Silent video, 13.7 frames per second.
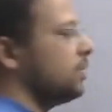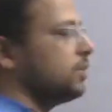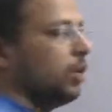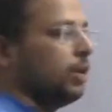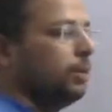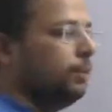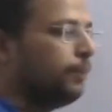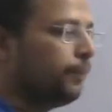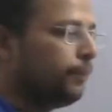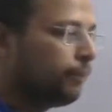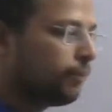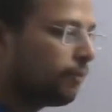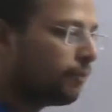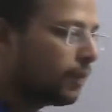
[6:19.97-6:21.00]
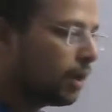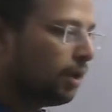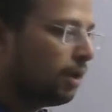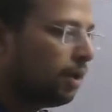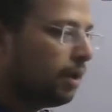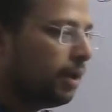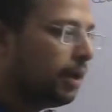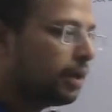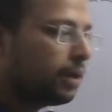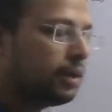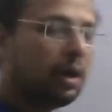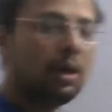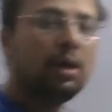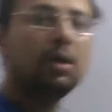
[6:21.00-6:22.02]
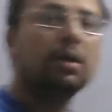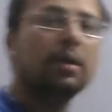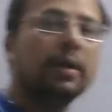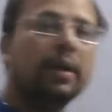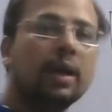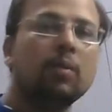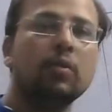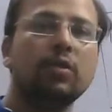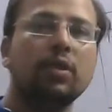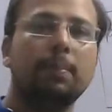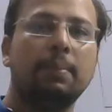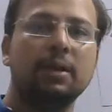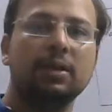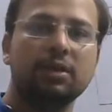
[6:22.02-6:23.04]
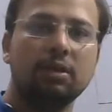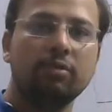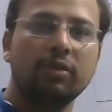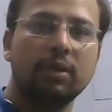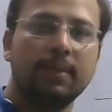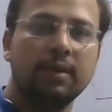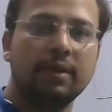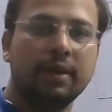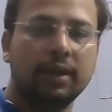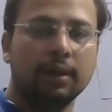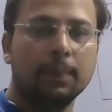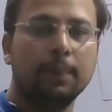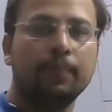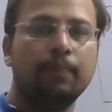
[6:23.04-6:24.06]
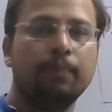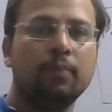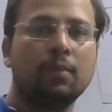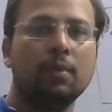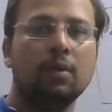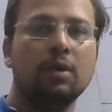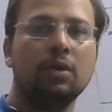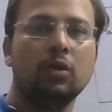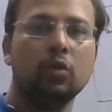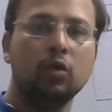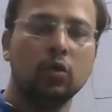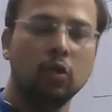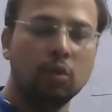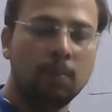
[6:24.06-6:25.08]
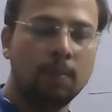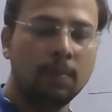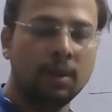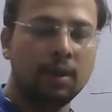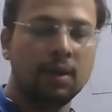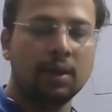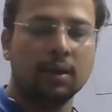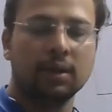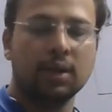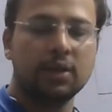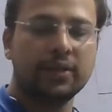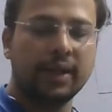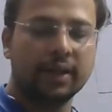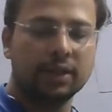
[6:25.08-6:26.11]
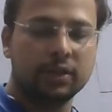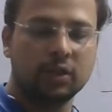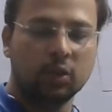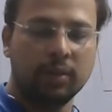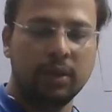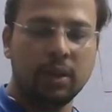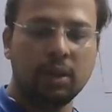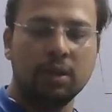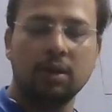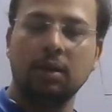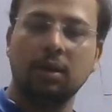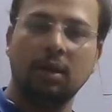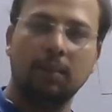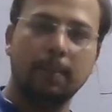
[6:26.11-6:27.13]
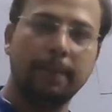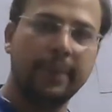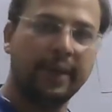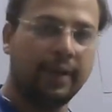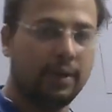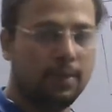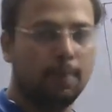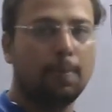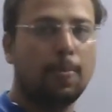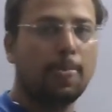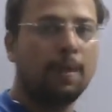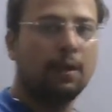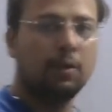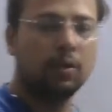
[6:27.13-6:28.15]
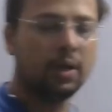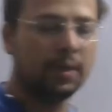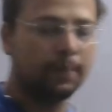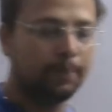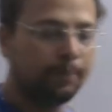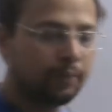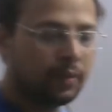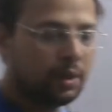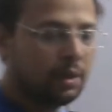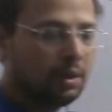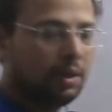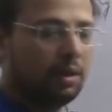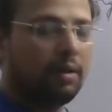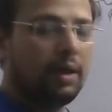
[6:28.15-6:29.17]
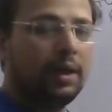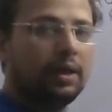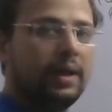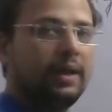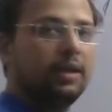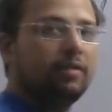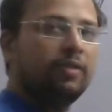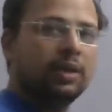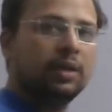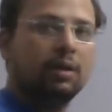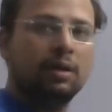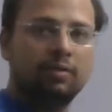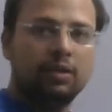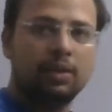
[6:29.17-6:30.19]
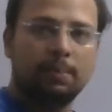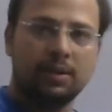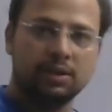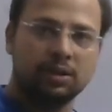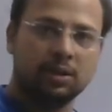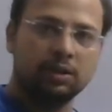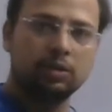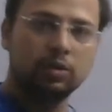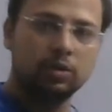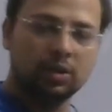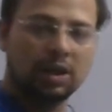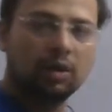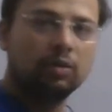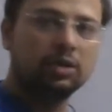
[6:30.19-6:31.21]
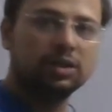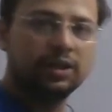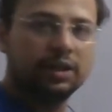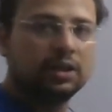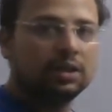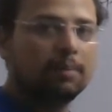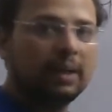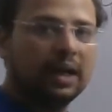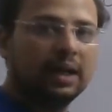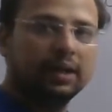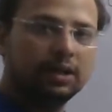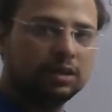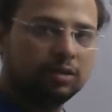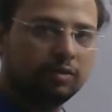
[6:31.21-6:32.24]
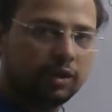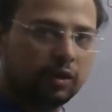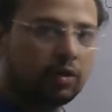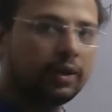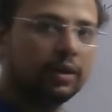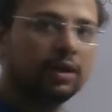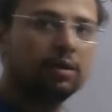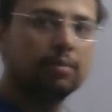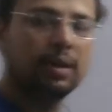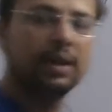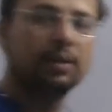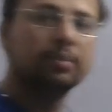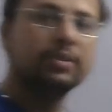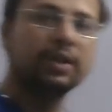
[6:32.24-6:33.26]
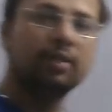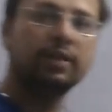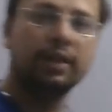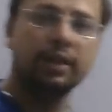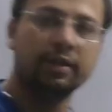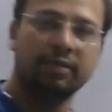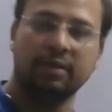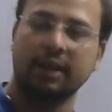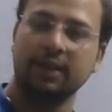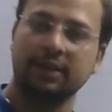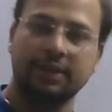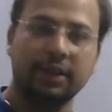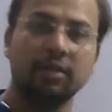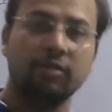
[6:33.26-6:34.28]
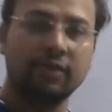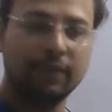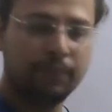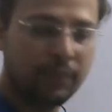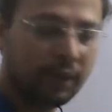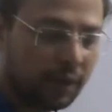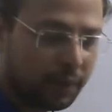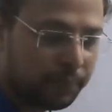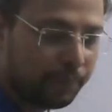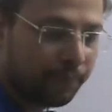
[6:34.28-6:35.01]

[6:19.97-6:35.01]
column, the name of the person will be written to whom the check is to be paid. Okay, right? And if the person whose account is there in the bank, he is withdrawing it by himself, then he will write self there.